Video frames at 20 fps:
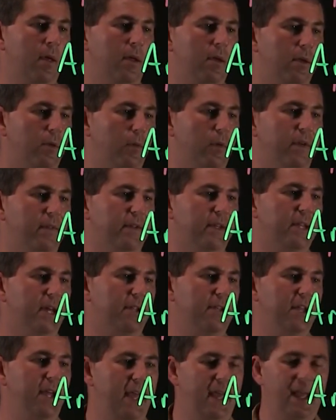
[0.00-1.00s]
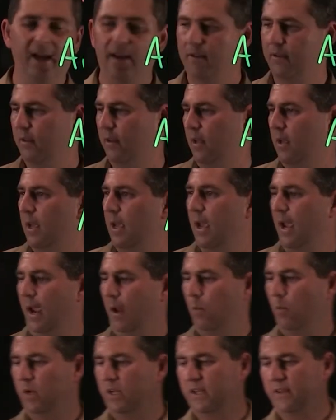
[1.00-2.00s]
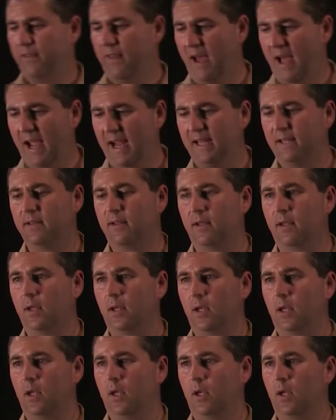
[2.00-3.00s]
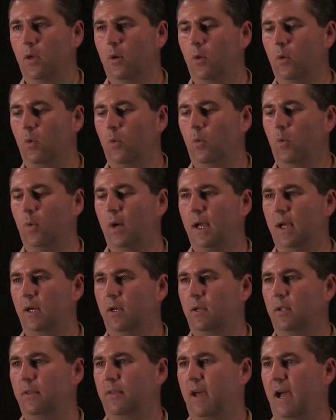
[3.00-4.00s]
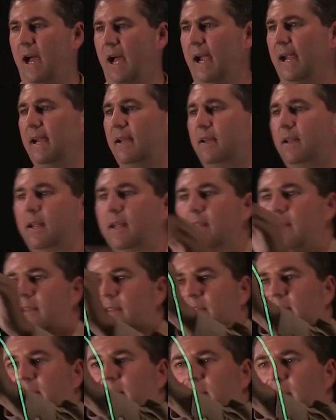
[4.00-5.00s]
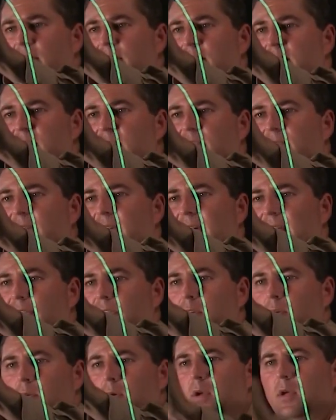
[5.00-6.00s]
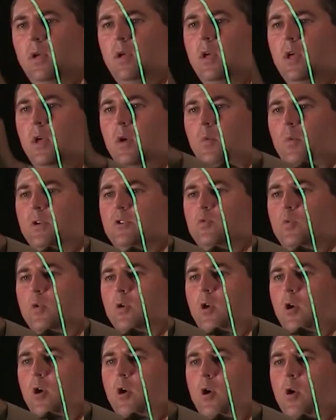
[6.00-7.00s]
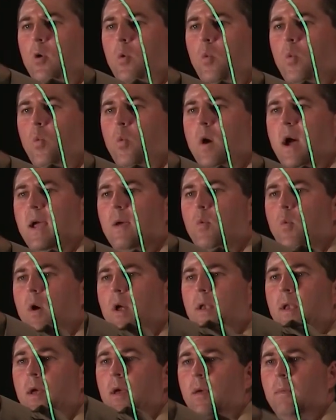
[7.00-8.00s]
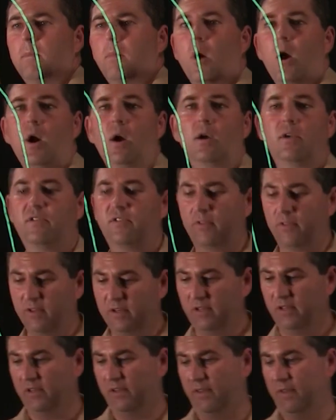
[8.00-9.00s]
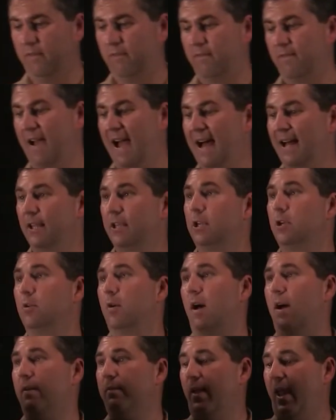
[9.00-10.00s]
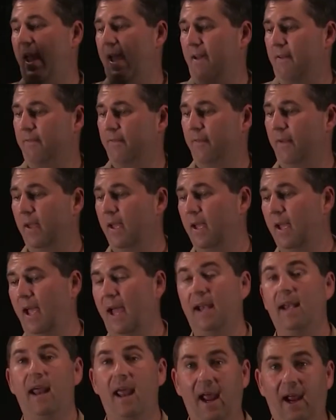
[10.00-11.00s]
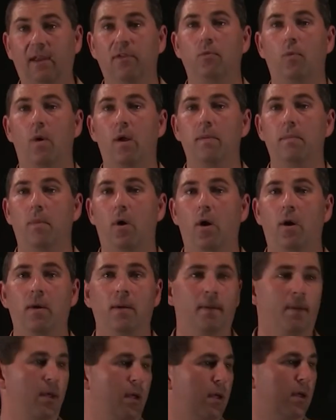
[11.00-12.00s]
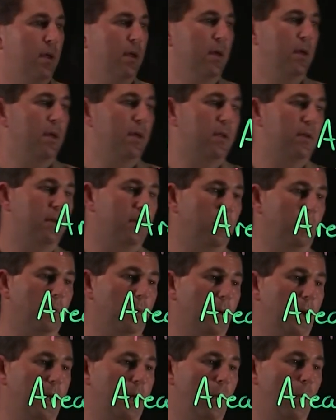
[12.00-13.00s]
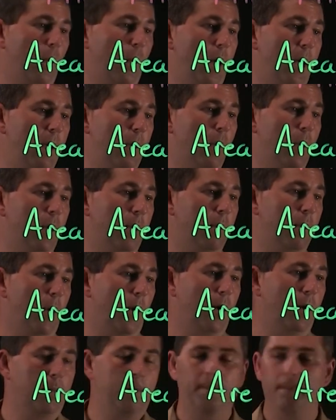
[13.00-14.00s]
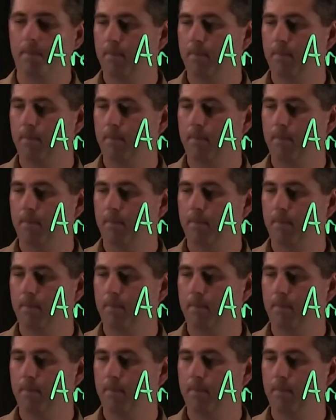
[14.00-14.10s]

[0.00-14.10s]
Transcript: So we have a delta x, and what's the height? Well, the height is this value, which we'll call y1 bar. So this is the value of f at x1 bar. So we'll write y1 bar.